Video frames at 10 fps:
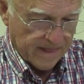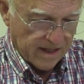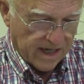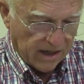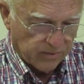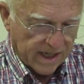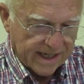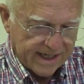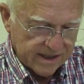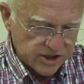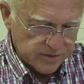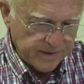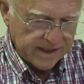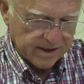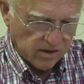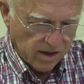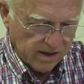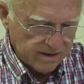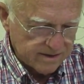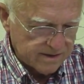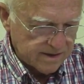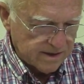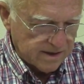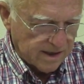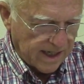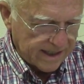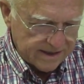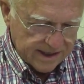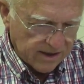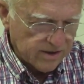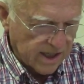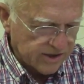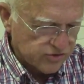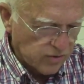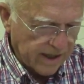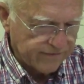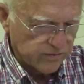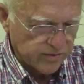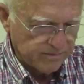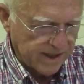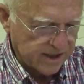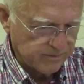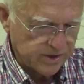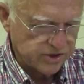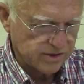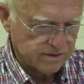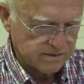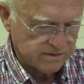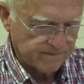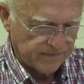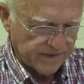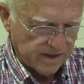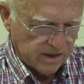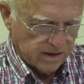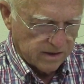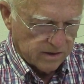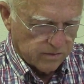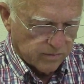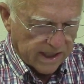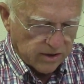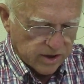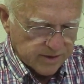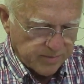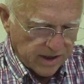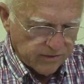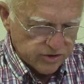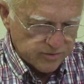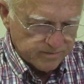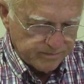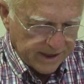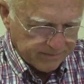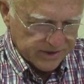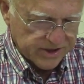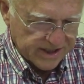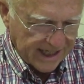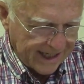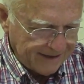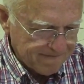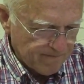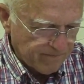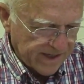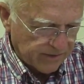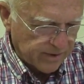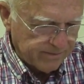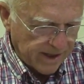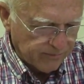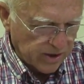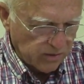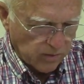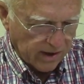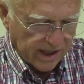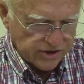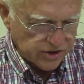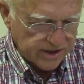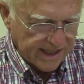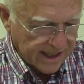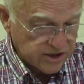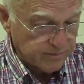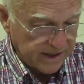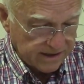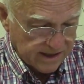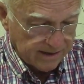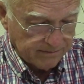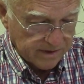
And when I can speak at all, I dare not trifle with my commission. When I looked upon those people today, and remembering where I should next meet them,